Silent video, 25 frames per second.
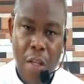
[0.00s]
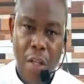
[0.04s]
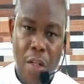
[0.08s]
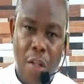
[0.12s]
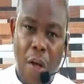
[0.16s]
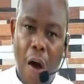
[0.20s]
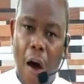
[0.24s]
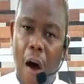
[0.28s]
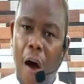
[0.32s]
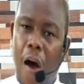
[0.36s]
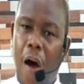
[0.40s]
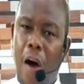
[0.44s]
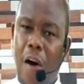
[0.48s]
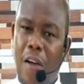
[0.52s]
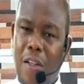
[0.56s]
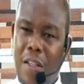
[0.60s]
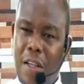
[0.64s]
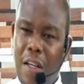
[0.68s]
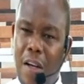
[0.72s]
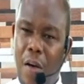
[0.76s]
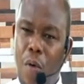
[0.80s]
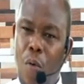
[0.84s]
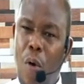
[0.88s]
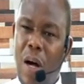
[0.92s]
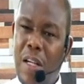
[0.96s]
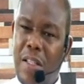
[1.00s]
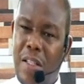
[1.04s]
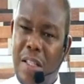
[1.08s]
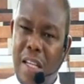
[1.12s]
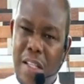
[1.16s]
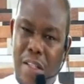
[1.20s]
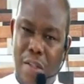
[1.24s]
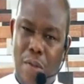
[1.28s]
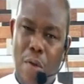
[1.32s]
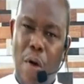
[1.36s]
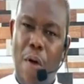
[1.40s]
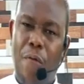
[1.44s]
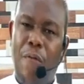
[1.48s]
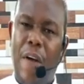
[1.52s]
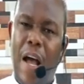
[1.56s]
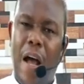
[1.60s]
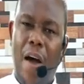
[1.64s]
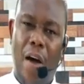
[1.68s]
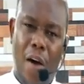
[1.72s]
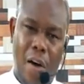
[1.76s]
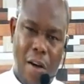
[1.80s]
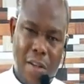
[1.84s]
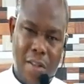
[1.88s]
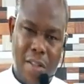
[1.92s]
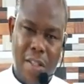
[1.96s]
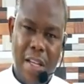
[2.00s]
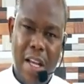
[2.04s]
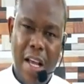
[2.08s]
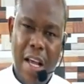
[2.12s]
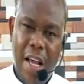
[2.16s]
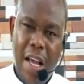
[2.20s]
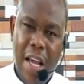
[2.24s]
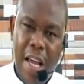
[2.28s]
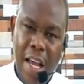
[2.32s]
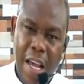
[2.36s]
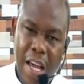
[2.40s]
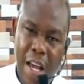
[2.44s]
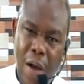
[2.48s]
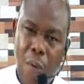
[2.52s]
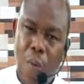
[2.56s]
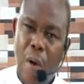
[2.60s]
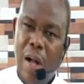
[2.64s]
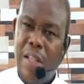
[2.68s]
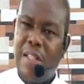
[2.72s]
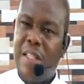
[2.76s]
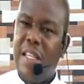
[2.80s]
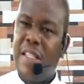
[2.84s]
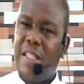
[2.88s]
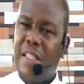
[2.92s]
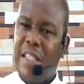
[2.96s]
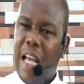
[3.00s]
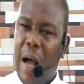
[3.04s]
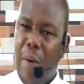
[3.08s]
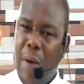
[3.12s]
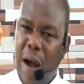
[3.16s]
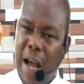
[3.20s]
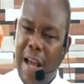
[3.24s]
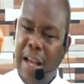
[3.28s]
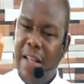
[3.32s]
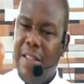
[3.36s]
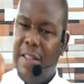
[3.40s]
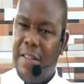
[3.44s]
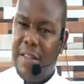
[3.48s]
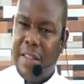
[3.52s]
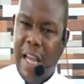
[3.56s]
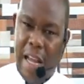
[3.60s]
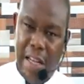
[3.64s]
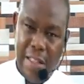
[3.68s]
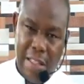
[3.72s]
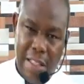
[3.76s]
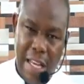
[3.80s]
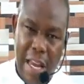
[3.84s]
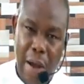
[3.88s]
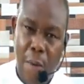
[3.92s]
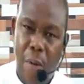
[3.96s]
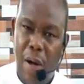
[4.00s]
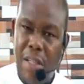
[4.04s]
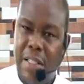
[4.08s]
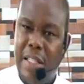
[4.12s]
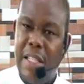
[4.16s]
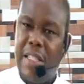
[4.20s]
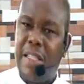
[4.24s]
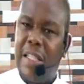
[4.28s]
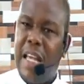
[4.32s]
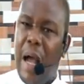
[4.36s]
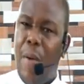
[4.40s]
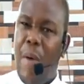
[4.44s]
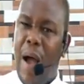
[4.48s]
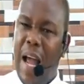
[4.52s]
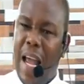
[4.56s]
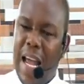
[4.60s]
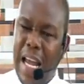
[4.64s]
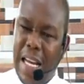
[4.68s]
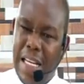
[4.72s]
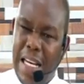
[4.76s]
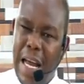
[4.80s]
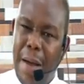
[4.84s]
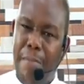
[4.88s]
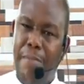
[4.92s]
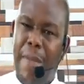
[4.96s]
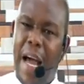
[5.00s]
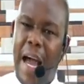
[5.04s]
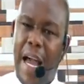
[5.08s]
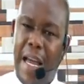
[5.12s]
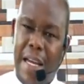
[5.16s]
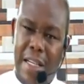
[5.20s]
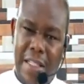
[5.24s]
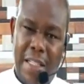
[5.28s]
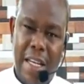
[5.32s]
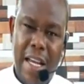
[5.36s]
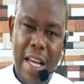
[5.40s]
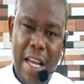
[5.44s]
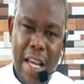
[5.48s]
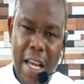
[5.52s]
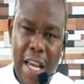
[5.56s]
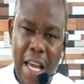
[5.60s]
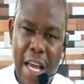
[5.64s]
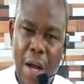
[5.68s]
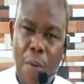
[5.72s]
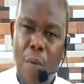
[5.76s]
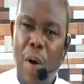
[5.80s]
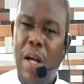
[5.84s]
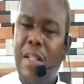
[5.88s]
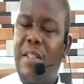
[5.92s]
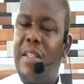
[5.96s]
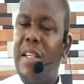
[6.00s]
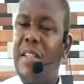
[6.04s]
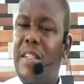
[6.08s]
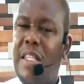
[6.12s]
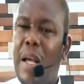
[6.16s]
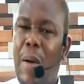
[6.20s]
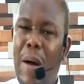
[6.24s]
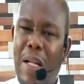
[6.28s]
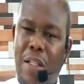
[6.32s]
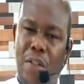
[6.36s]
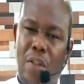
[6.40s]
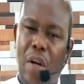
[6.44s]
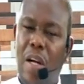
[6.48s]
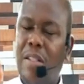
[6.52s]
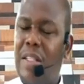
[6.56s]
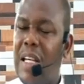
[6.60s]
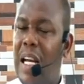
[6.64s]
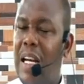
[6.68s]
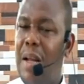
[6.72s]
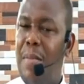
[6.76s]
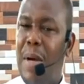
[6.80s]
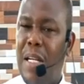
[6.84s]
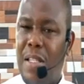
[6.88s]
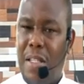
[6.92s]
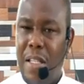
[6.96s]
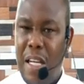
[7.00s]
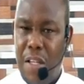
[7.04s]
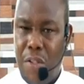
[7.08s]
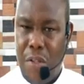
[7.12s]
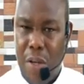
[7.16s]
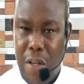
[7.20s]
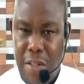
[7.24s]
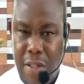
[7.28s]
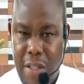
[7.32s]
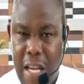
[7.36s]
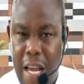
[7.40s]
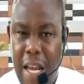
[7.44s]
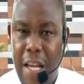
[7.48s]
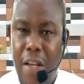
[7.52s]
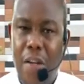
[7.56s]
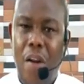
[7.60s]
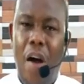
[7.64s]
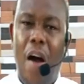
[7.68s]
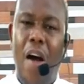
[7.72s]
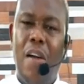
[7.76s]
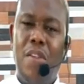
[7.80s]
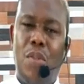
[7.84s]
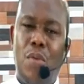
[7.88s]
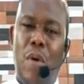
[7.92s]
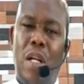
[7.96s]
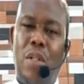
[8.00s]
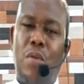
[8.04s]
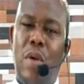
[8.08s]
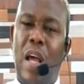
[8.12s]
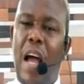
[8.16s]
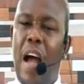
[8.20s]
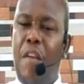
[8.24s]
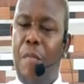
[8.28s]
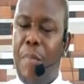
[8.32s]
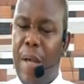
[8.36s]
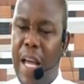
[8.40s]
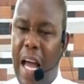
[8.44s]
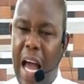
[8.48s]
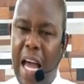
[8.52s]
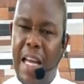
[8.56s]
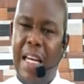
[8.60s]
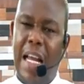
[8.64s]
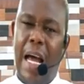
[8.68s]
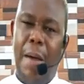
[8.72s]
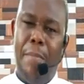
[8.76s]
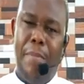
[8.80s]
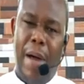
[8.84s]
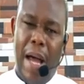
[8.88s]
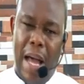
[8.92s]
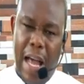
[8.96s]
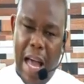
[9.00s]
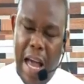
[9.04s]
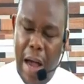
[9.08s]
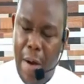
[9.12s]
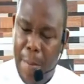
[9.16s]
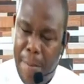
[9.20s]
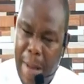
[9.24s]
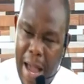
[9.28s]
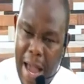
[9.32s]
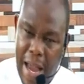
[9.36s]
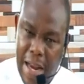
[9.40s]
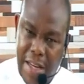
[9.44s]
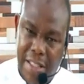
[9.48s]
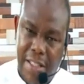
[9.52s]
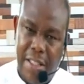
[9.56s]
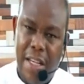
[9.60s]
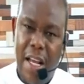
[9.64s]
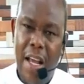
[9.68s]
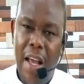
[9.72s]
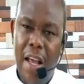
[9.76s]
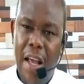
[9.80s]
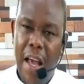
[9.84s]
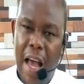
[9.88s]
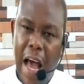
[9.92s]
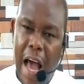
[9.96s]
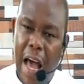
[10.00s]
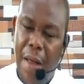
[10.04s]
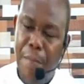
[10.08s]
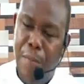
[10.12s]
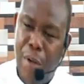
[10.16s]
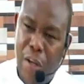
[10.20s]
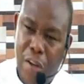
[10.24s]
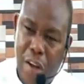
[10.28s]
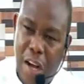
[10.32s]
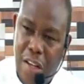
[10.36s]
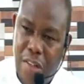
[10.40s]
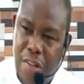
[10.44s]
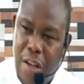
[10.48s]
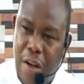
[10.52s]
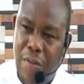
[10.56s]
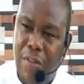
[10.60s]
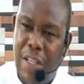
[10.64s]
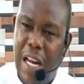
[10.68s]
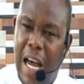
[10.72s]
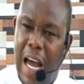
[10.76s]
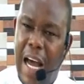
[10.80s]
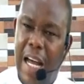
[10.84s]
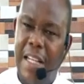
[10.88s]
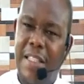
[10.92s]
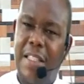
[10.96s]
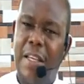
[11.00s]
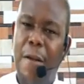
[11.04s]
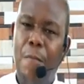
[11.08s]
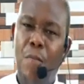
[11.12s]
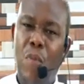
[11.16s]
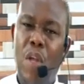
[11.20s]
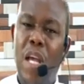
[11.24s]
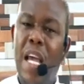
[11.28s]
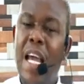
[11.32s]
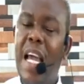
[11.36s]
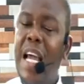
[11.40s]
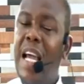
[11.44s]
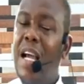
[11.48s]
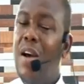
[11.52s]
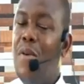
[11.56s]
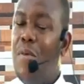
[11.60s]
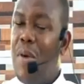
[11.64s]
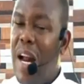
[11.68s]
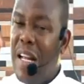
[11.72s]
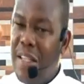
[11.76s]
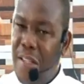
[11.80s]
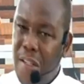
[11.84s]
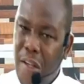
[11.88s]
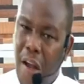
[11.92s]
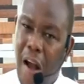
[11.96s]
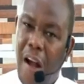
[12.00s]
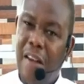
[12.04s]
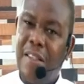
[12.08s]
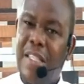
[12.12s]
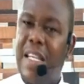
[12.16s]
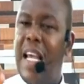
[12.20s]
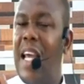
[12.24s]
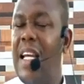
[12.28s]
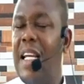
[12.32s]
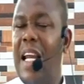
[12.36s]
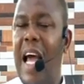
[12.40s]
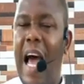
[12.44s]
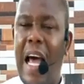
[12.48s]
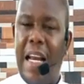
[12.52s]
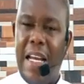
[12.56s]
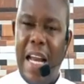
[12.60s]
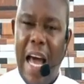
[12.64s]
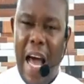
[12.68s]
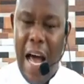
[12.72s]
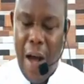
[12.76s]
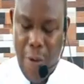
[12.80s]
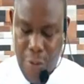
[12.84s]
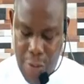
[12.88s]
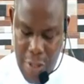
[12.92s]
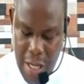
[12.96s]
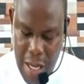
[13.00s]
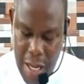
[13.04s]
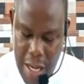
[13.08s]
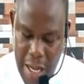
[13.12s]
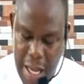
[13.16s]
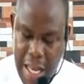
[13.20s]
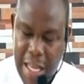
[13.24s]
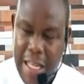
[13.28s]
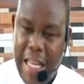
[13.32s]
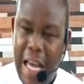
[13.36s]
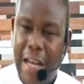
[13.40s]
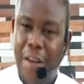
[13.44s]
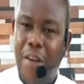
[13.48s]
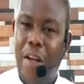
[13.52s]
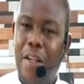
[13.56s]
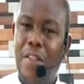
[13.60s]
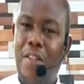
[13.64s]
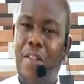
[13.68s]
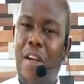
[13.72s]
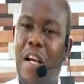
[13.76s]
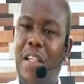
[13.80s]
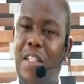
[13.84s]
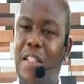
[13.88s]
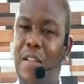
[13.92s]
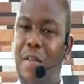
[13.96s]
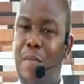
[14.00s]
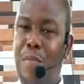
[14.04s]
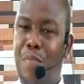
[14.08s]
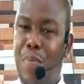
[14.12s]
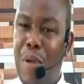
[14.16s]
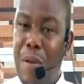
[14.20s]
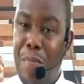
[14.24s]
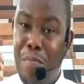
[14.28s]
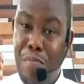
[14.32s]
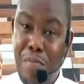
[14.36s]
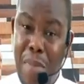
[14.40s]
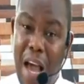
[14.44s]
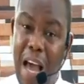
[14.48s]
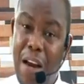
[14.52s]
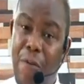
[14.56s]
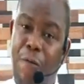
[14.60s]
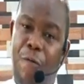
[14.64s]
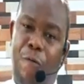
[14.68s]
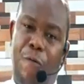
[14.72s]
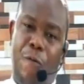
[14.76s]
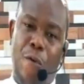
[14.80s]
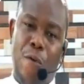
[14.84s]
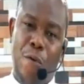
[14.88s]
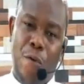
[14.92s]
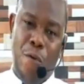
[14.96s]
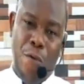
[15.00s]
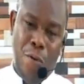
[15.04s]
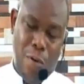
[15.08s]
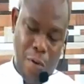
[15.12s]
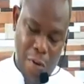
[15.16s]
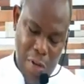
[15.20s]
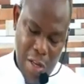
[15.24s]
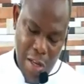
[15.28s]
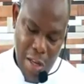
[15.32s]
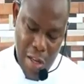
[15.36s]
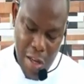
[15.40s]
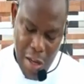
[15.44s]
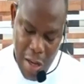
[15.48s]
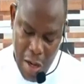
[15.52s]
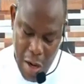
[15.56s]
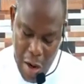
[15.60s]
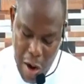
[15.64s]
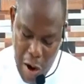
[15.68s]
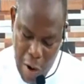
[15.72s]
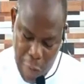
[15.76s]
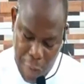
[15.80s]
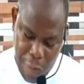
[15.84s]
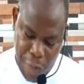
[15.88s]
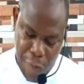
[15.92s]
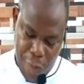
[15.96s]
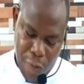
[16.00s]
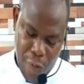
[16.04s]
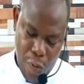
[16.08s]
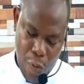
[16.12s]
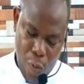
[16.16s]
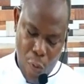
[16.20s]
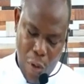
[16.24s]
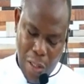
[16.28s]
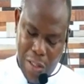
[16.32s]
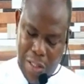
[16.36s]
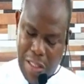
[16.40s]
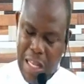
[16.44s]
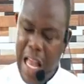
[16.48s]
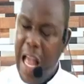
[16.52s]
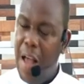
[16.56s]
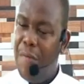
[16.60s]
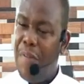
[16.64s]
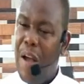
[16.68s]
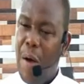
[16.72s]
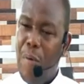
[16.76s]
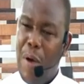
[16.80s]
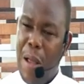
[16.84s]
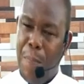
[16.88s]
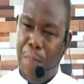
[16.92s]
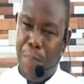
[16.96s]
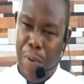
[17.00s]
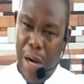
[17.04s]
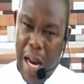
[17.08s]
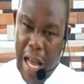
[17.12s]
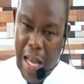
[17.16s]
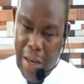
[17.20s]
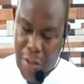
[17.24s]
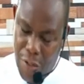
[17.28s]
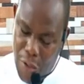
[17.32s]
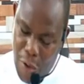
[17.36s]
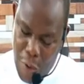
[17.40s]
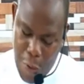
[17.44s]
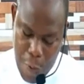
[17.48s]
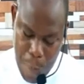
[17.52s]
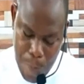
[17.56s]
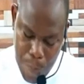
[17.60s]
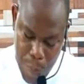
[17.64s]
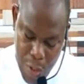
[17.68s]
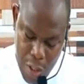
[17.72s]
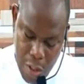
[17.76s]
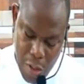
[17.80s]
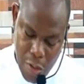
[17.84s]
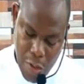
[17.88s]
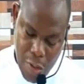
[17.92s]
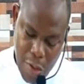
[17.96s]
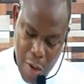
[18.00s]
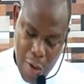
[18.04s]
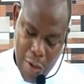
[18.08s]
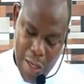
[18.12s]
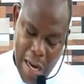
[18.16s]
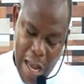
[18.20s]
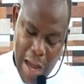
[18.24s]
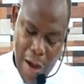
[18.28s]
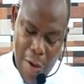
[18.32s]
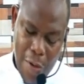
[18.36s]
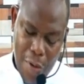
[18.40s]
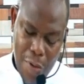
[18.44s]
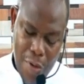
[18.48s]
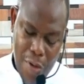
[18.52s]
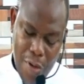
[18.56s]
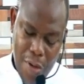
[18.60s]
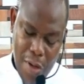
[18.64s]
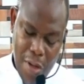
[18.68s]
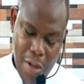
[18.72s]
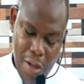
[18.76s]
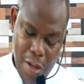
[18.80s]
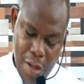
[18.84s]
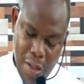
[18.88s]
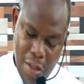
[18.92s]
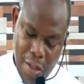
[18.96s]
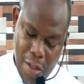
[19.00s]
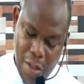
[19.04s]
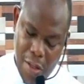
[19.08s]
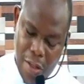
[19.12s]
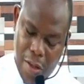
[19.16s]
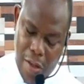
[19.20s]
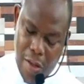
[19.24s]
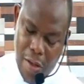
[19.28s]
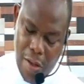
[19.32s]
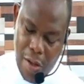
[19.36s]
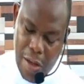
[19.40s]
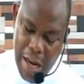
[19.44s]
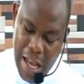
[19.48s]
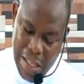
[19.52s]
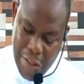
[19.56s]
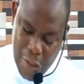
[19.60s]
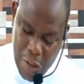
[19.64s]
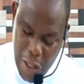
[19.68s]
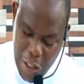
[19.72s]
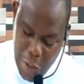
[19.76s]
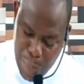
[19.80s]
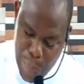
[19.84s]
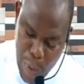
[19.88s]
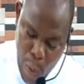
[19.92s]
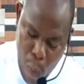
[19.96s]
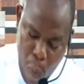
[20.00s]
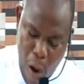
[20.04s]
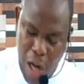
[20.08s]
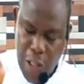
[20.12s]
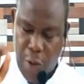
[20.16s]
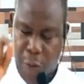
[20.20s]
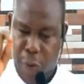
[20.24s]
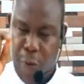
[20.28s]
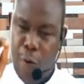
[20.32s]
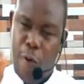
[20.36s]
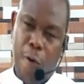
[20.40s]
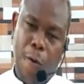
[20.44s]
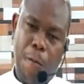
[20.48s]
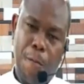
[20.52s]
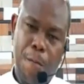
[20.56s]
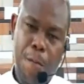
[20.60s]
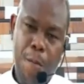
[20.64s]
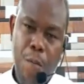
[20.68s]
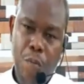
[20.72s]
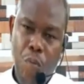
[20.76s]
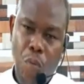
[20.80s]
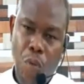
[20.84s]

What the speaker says: God watches over us. He watches our intent. He watches our inner mind. He watches our thoughts and imaginations. He knows what we have behind our minds. And because of that, he reads us in and out. He cannot just be made fool of whatever we plan. No. So now, let us be watchful.